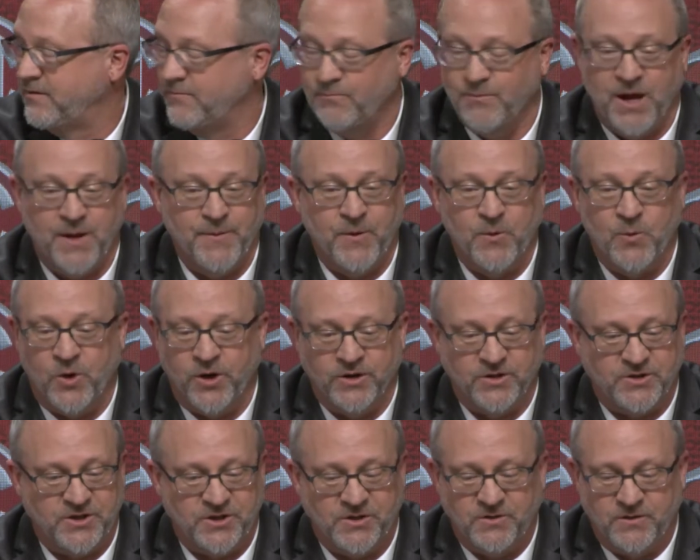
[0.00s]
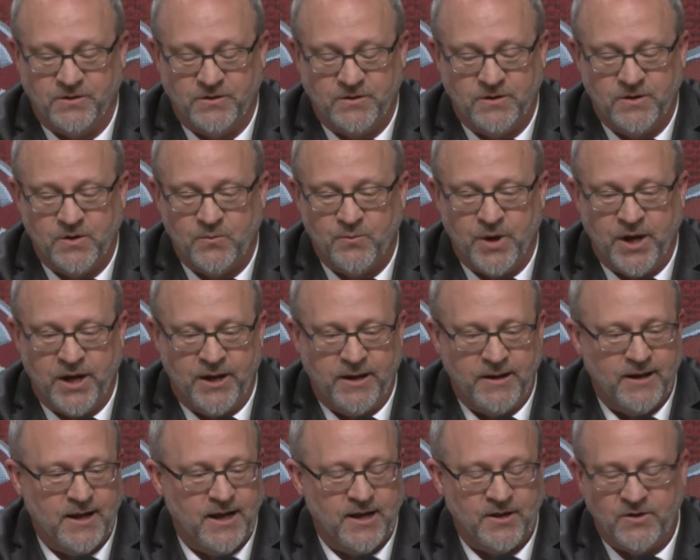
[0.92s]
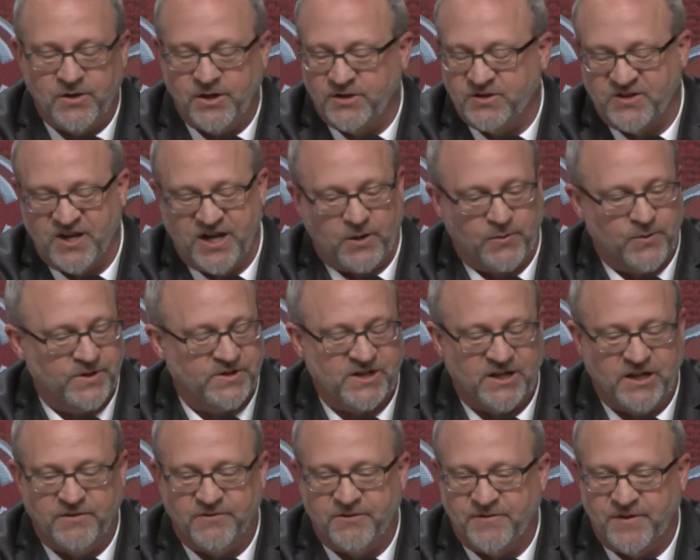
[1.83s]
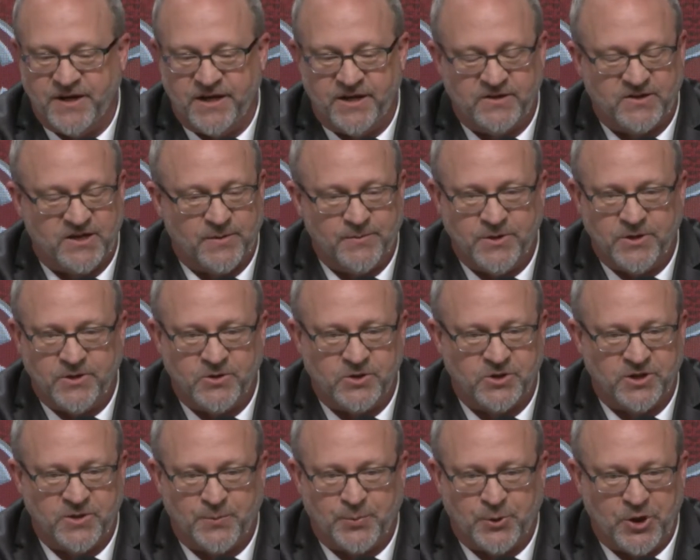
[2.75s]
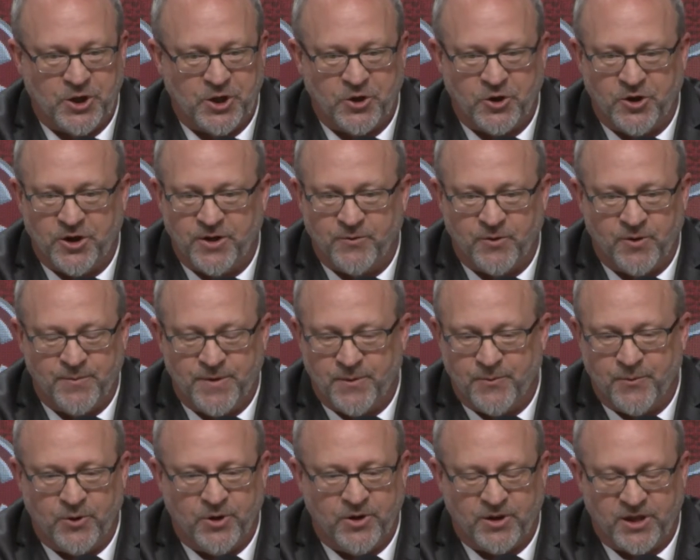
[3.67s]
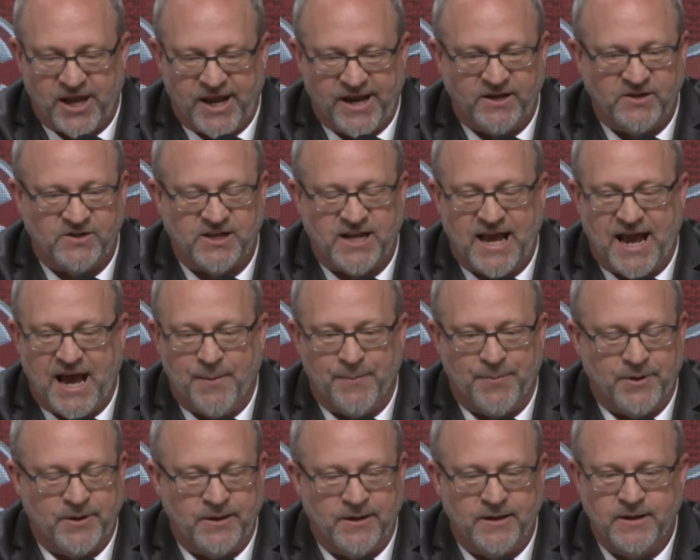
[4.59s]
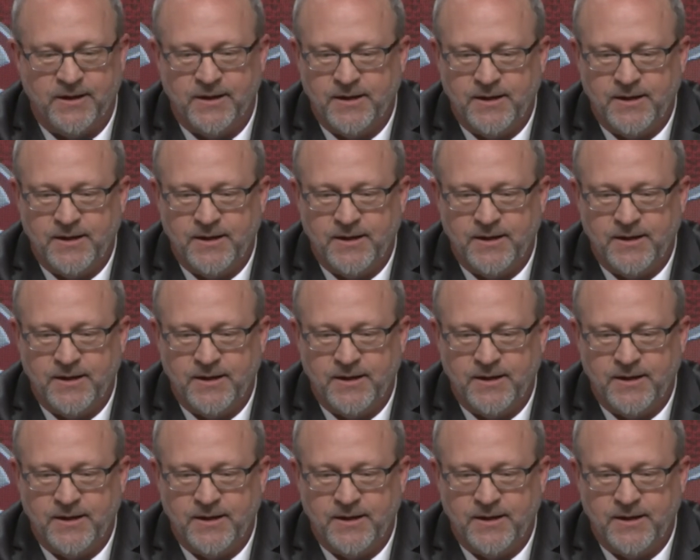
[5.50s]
Maybe one or two. But the sequencing of events, I'm usually pretty good at remembering things that happened.